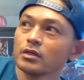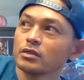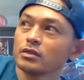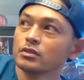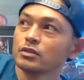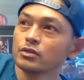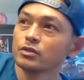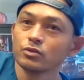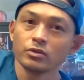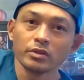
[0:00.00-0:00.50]

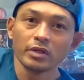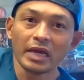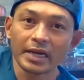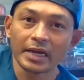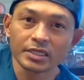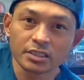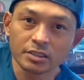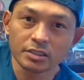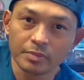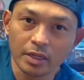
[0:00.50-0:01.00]
doing
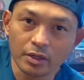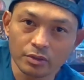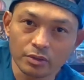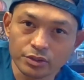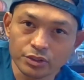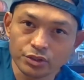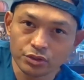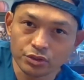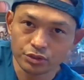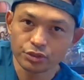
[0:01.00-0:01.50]
x amount of
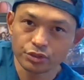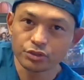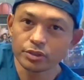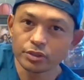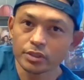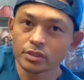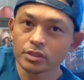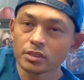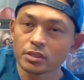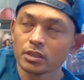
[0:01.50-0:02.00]

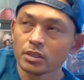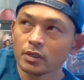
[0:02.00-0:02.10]
surgeries